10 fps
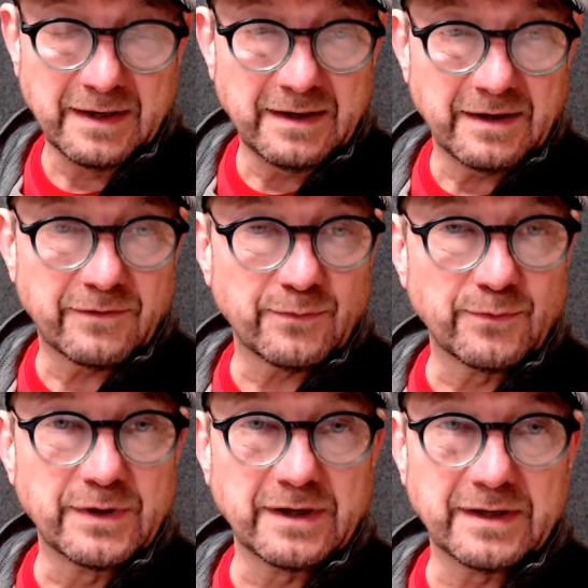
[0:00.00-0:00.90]

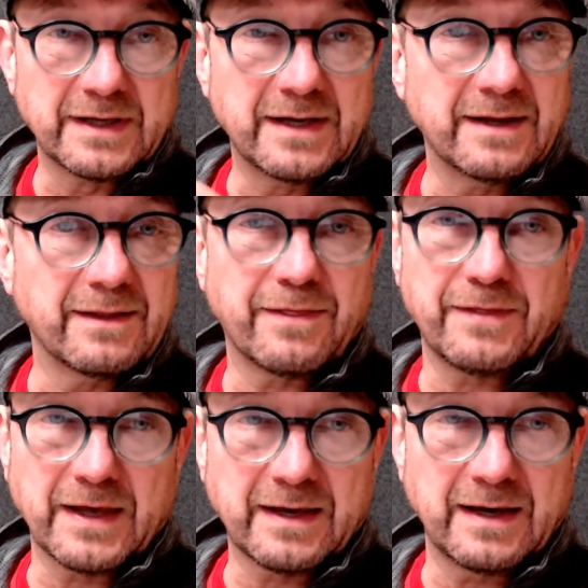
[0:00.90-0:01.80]
really
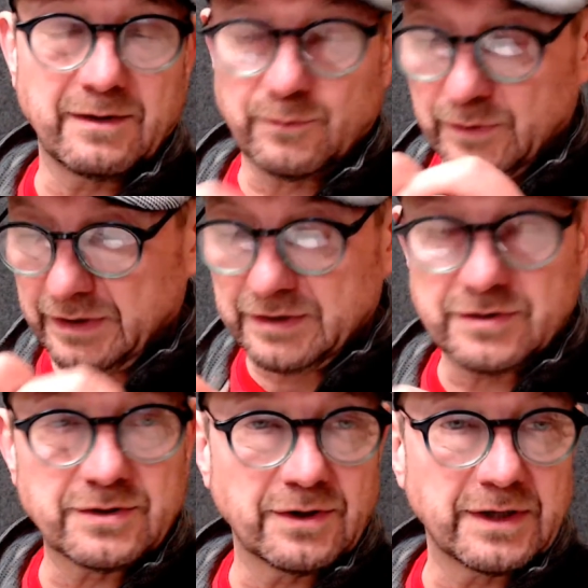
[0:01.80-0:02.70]
thick and really
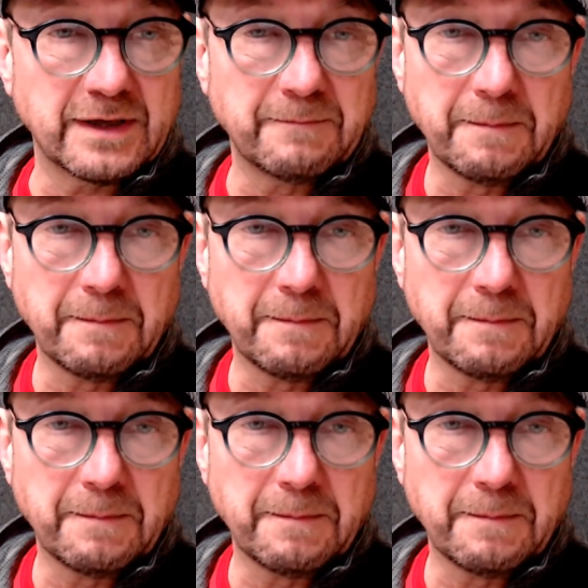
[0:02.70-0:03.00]
sturdy.